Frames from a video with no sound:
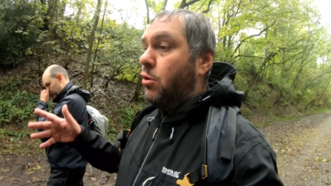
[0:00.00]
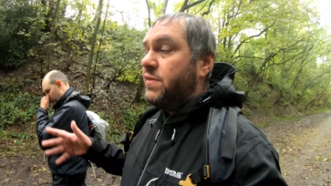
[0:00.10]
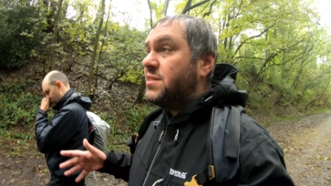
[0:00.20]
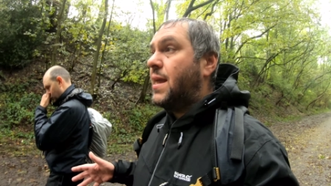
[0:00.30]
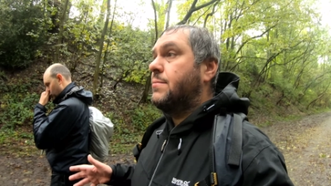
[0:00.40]
of the
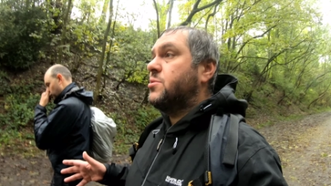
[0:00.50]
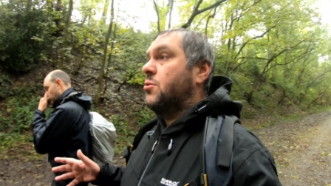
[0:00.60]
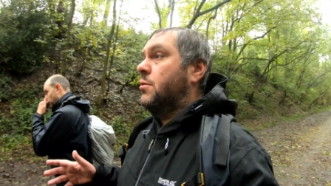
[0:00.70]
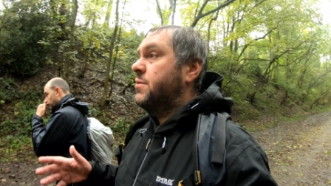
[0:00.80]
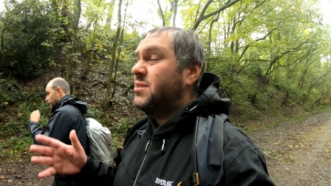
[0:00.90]
same
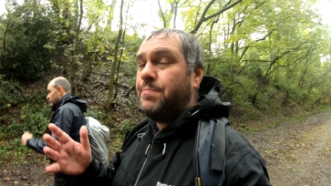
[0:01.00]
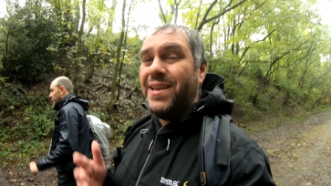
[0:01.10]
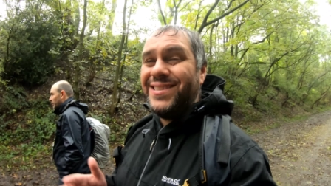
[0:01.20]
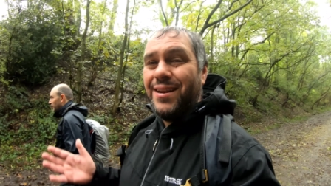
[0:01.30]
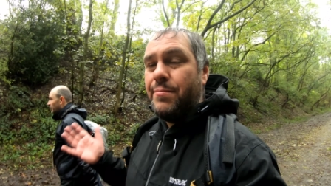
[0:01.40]
tunnel. It's
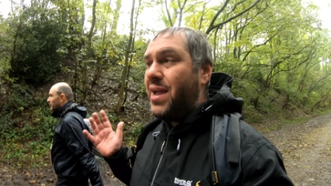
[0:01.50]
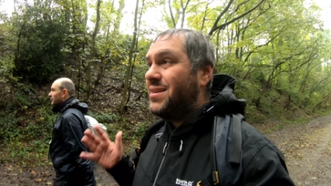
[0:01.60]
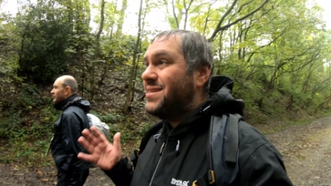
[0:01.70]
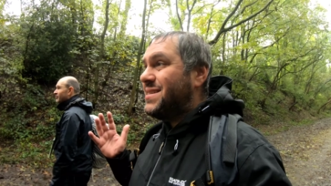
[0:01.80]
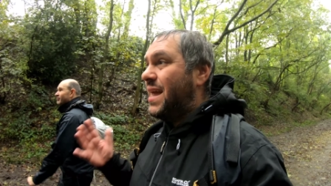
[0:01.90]
basically made a
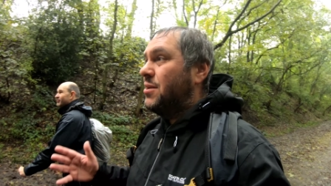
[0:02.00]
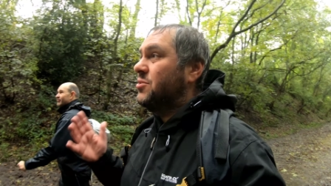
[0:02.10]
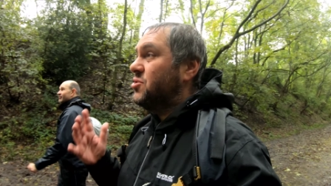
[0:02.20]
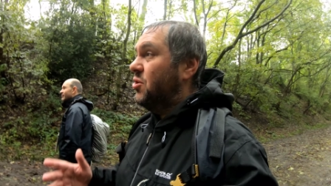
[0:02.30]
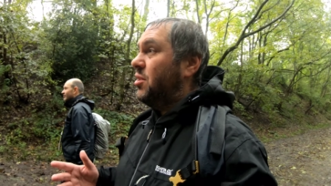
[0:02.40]
second
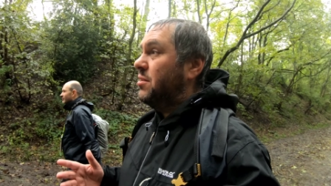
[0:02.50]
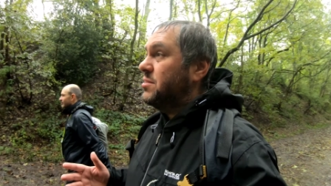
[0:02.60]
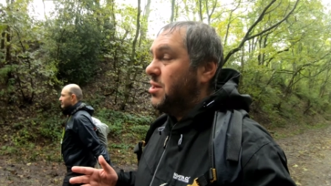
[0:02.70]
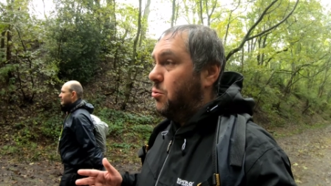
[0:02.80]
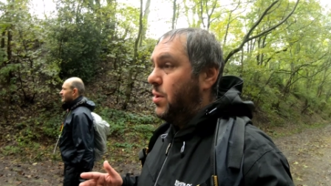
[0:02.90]
tunnel.
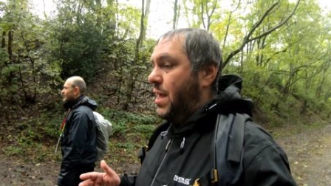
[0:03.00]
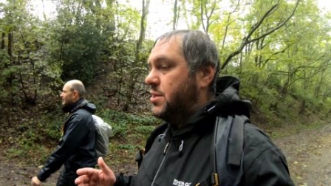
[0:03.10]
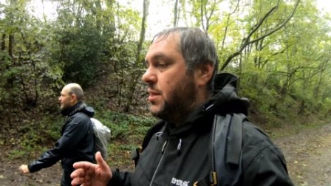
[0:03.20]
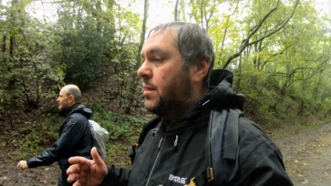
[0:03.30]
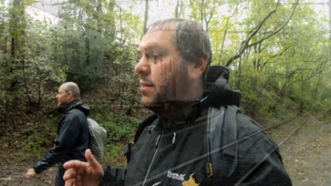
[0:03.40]
So we had a